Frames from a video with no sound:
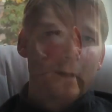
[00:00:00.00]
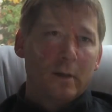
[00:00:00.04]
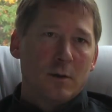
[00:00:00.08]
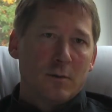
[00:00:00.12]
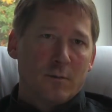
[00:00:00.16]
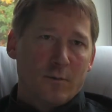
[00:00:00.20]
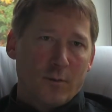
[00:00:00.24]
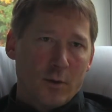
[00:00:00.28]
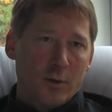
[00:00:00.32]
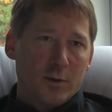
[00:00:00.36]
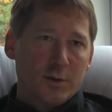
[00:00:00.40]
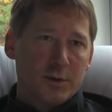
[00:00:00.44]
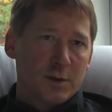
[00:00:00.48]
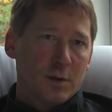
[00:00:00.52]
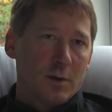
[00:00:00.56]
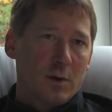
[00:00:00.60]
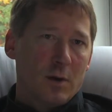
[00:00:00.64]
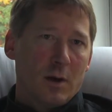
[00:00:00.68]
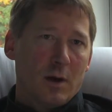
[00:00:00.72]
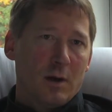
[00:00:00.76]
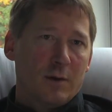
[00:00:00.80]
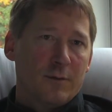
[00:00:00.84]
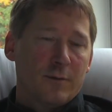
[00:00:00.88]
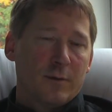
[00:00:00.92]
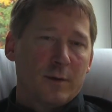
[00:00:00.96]
First
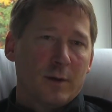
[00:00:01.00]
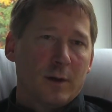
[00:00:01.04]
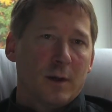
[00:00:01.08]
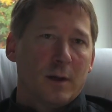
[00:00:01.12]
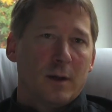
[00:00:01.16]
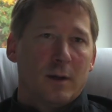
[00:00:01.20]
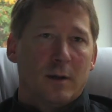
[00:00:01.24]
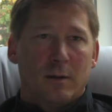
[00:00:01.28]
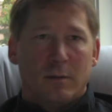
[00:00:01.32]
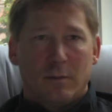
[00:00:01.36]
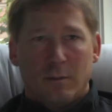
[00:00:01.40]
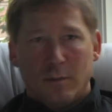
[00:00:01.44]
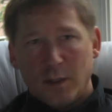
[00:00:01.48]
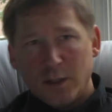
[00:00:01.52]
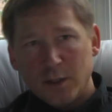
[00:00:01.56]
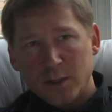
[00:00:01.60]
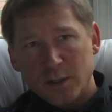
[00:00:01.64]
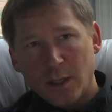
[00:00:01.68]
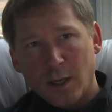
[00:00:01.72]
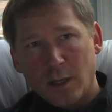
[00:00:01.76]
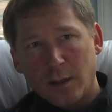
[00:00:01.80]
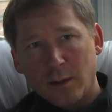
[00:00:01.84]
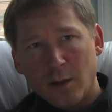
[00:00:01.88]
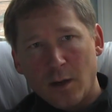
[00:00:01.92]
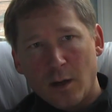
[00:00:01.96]
off, these
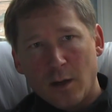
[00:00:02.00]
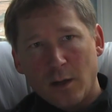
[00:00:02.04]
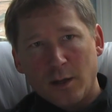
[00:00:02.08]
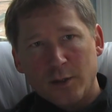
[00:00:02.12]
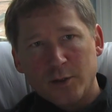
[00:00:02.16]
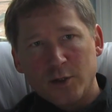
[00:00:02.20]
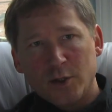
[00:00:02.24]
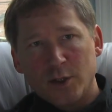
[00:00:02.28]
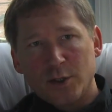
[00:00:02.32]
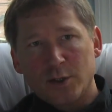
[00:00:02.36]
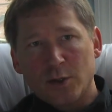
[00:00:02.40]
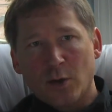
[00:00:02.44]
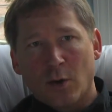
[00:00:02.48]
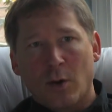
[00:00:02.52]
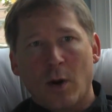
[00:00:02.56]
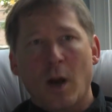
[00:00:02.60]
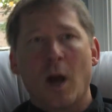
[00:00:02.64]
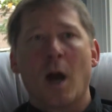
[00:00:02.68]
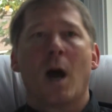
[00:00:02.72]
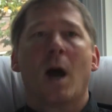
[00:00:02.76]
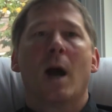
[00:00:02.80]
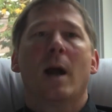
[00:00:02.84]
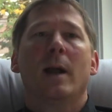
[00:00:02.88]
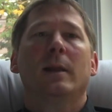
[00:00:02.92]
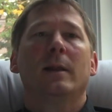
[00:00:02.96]
technologies are
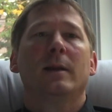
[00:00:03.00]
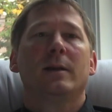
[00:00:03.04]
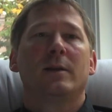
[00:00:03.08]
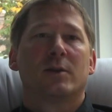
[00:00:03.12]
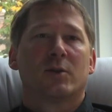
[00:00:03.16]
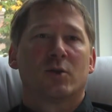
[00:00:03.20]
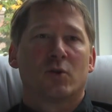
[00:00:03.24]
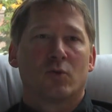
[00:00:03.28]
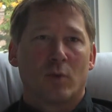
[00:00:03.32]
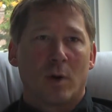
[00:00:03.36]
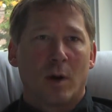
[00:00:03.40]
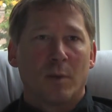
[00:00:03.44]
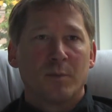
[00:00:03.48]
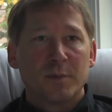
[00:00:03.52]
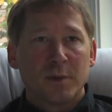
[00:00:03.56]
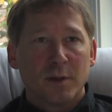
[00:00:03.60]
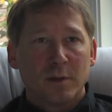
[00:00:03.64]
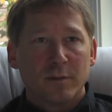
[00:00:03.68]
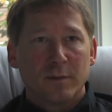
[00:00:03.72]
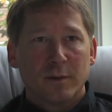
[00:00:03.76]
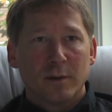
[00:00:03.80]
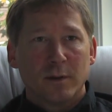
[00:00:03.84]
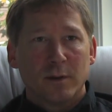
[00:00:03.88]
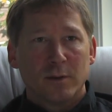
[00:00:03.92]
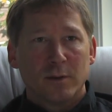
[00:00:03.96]
highly disruptive